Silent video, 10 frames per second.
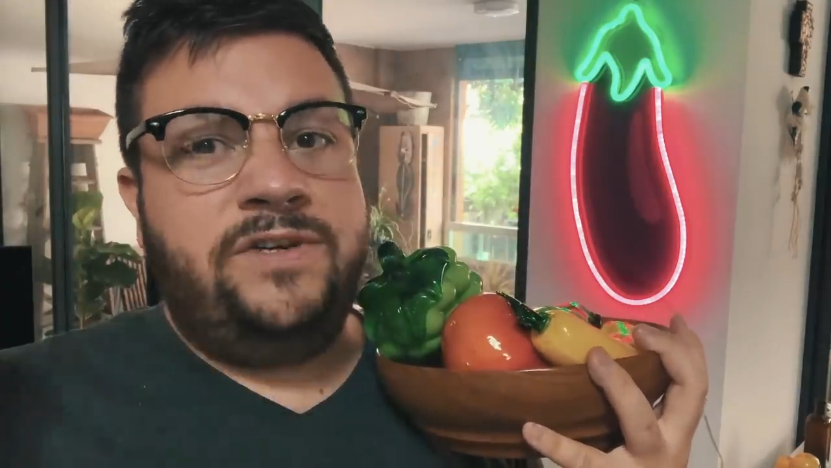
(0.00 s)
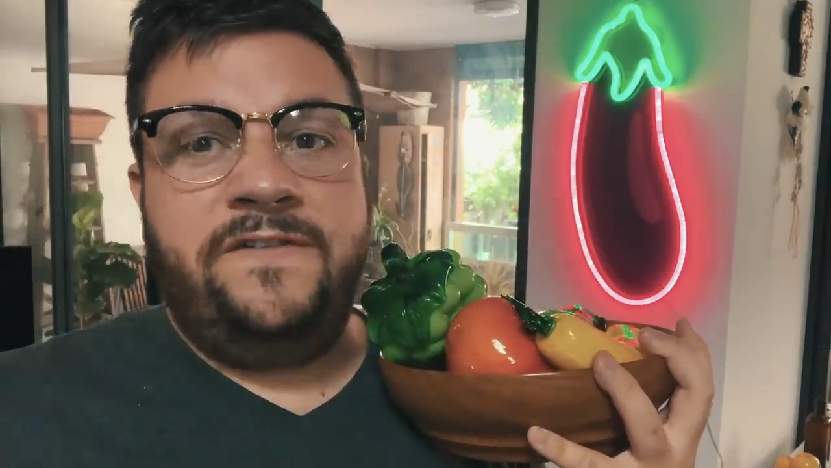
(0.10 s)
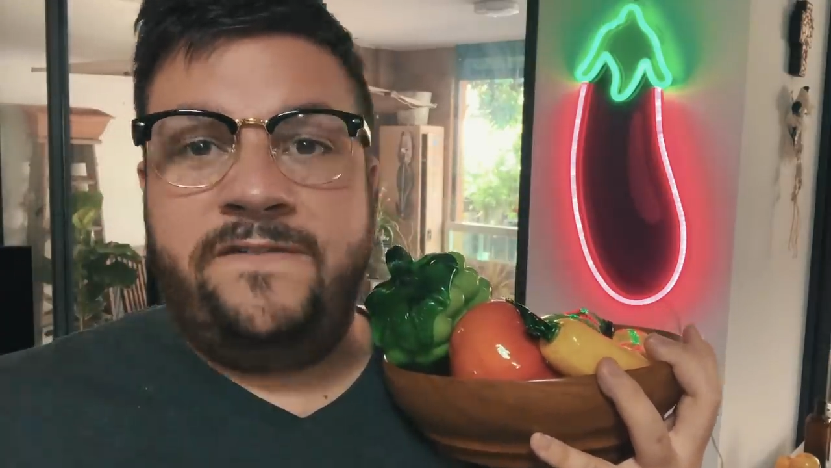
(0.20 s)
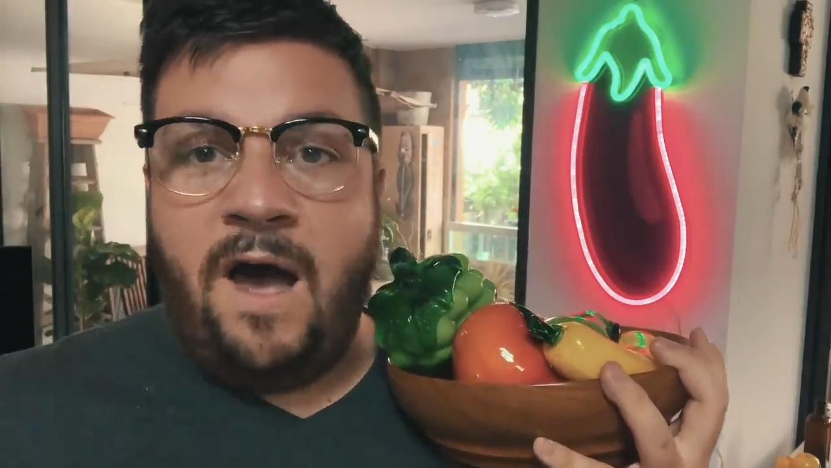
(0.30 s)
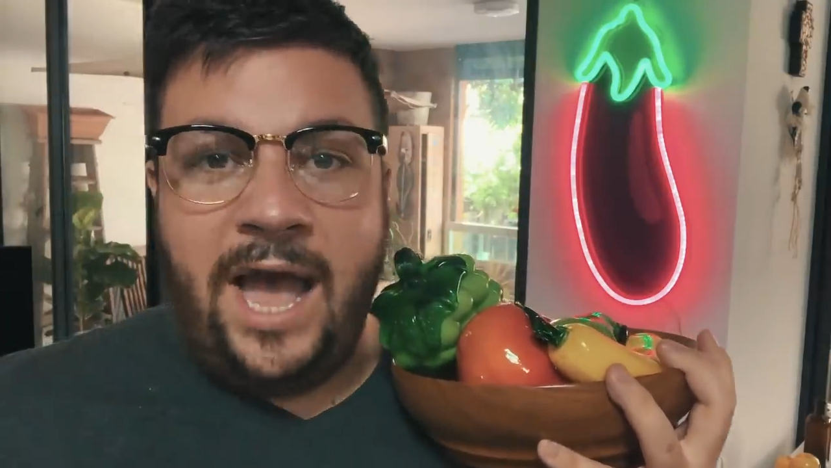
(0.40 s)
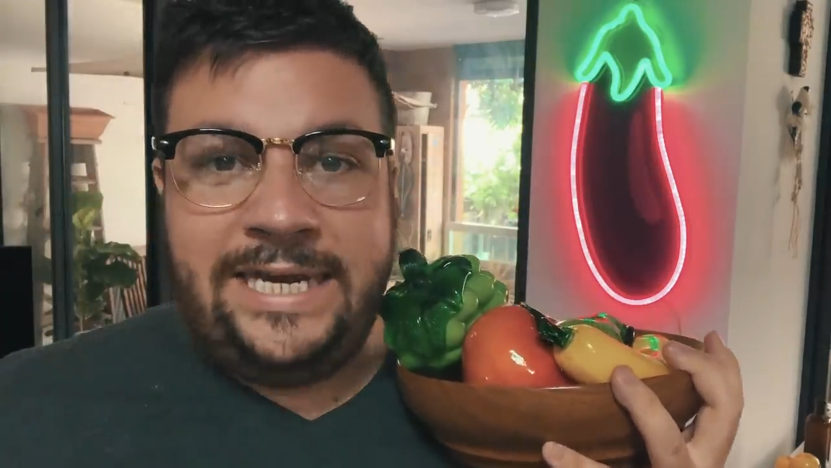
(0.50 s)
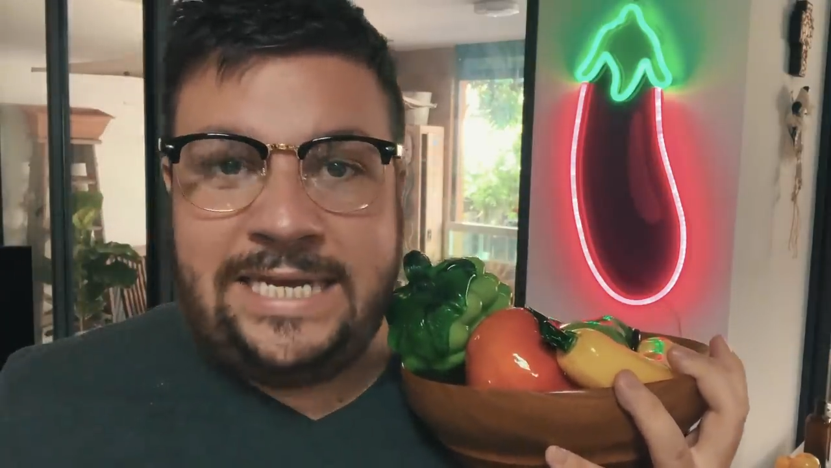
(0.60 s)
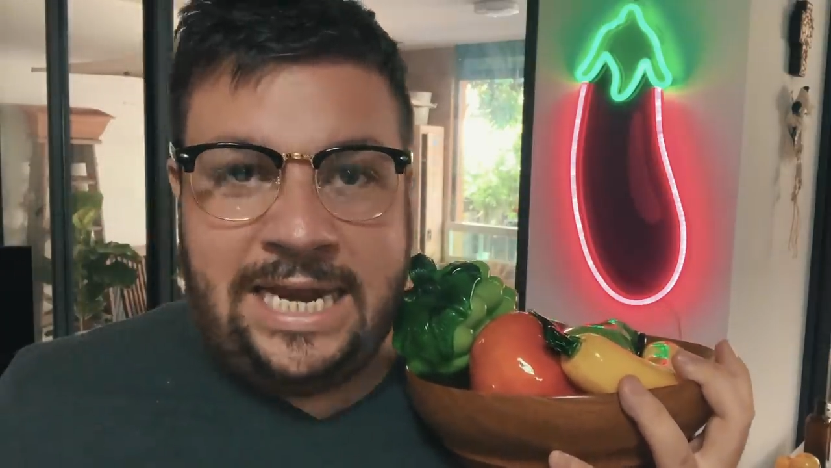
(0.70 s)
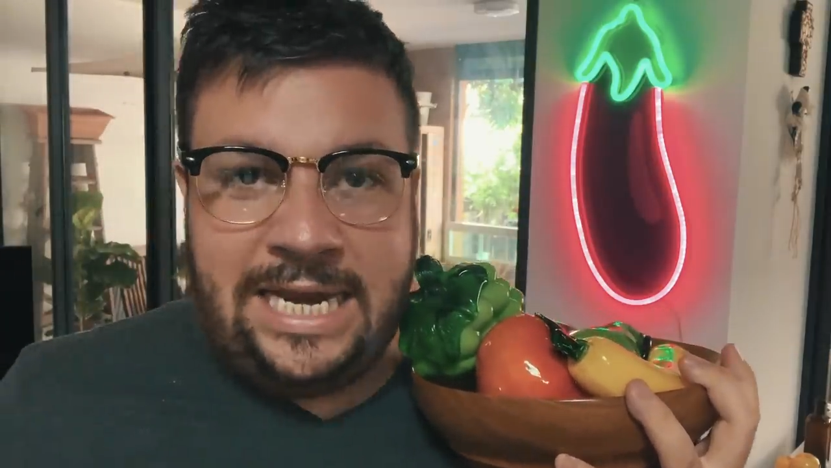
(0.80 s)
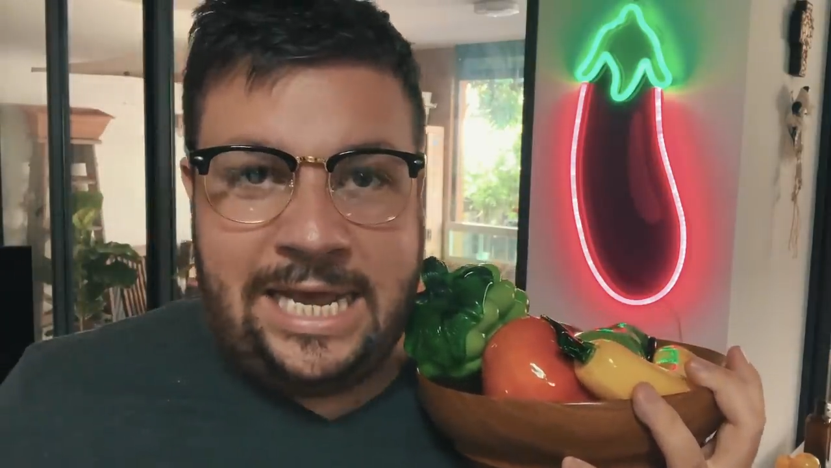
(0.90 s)
to find
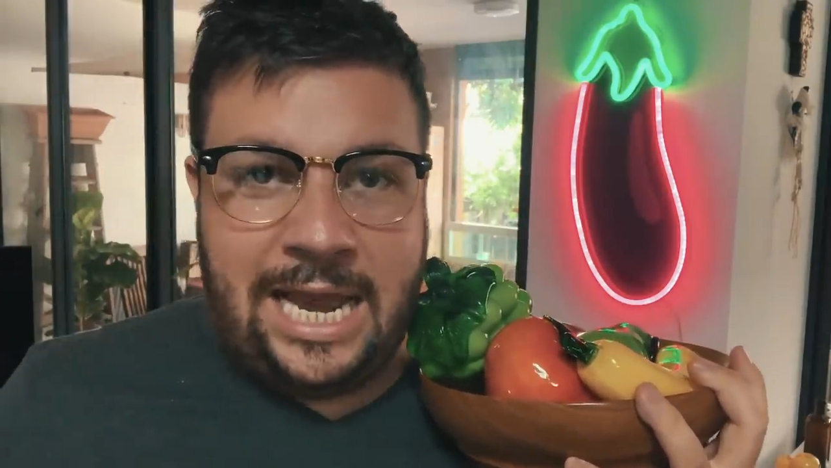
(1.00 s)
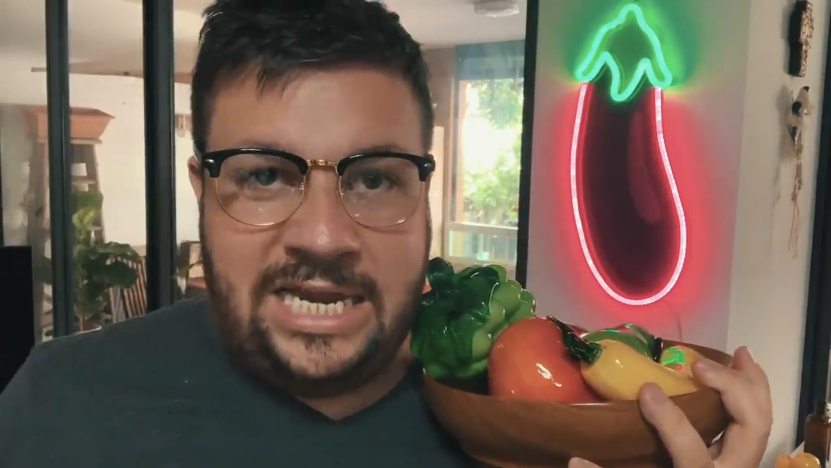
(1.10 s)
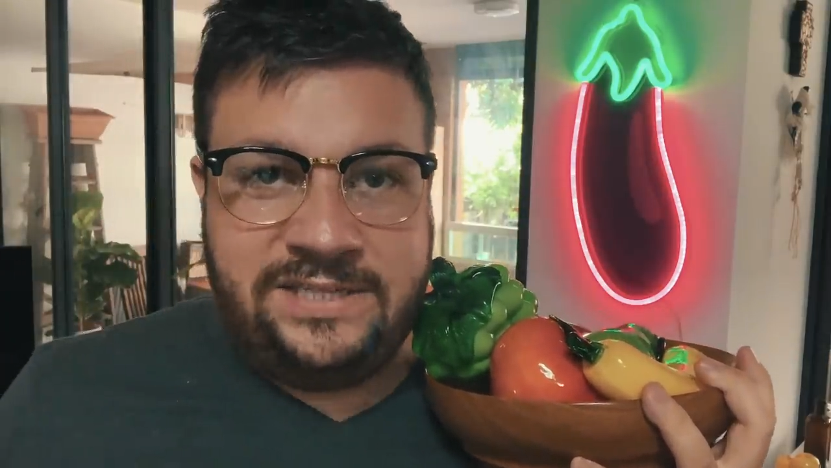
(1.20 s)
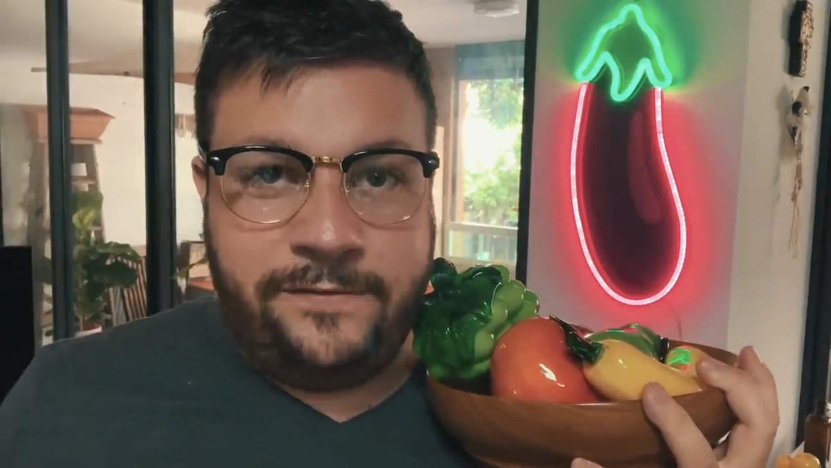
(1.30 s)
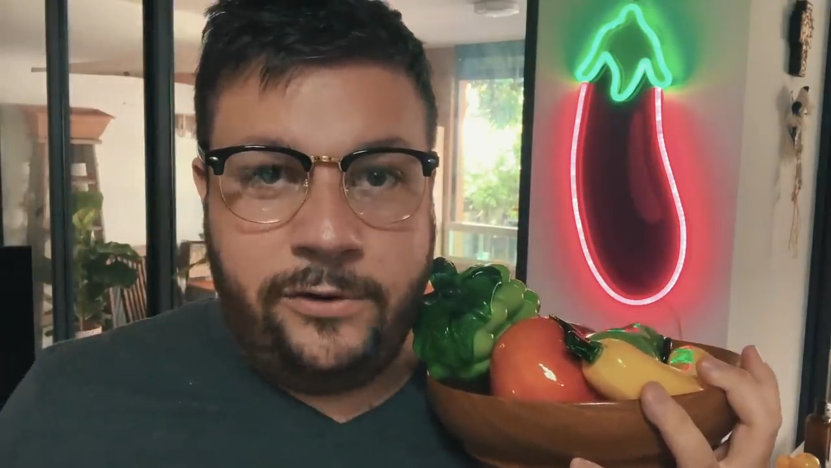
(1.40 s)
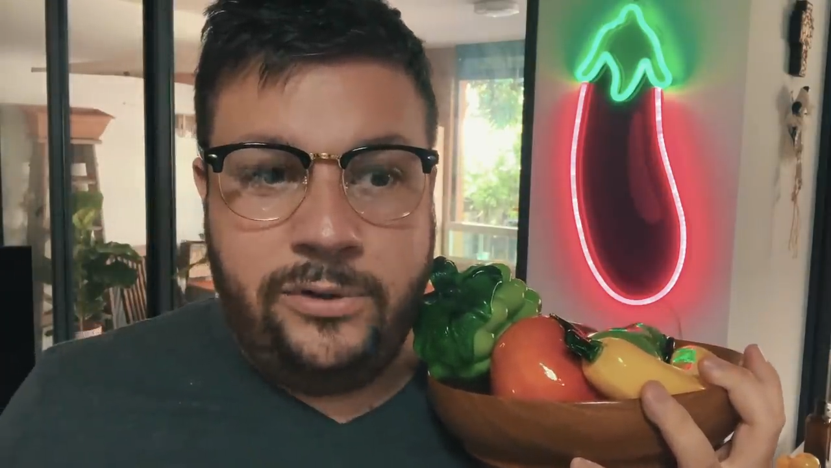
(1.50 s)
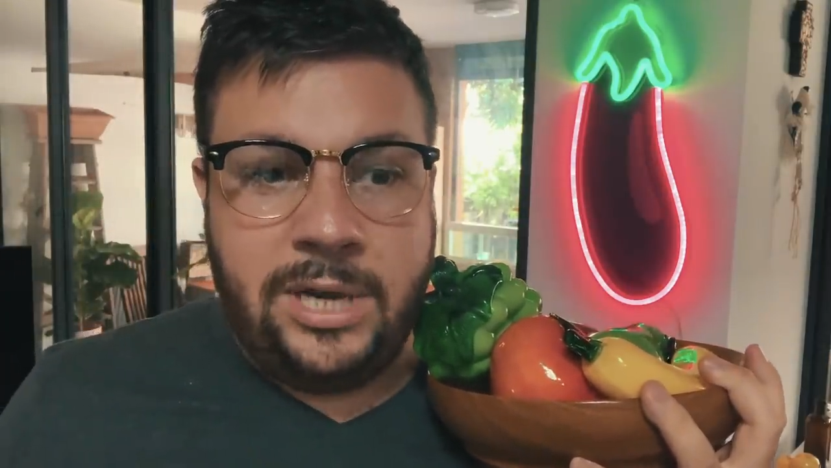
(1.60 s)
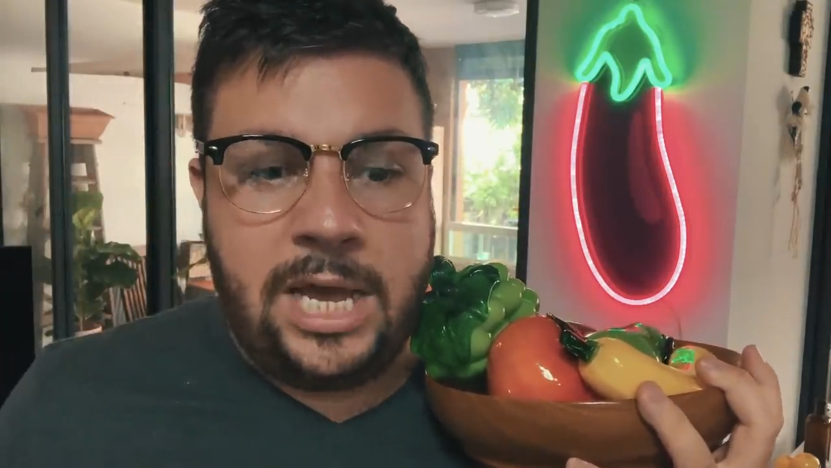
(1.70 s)
any glass fruit.